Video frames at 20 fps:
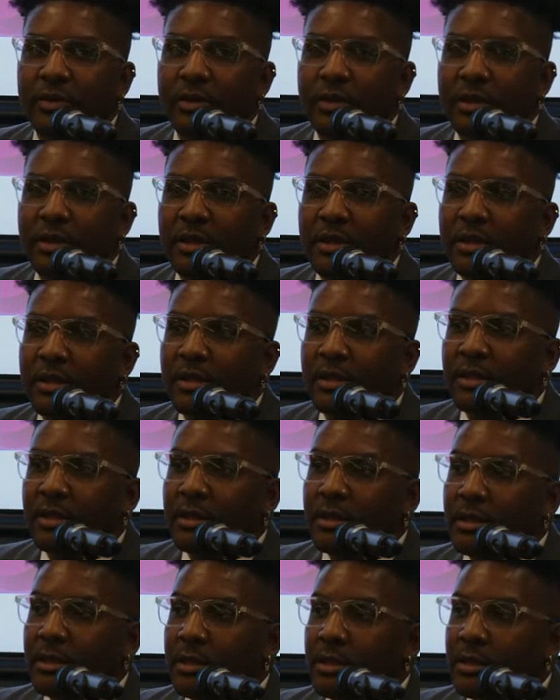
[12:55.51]

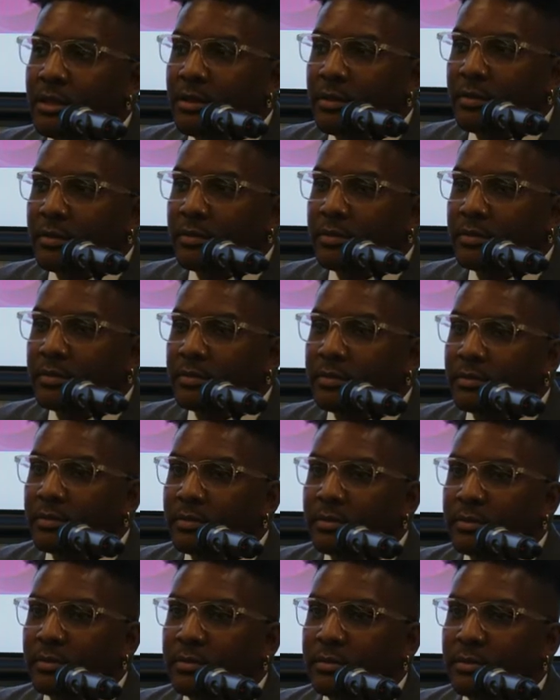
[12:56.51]

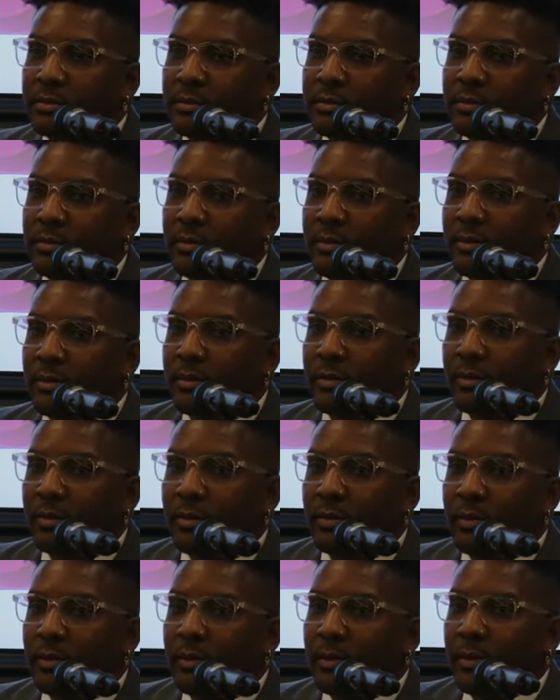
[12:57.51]

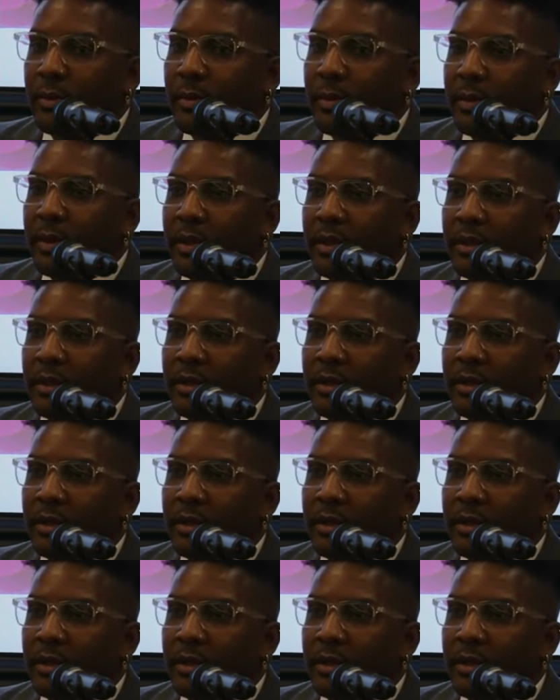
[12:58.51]
[no speech]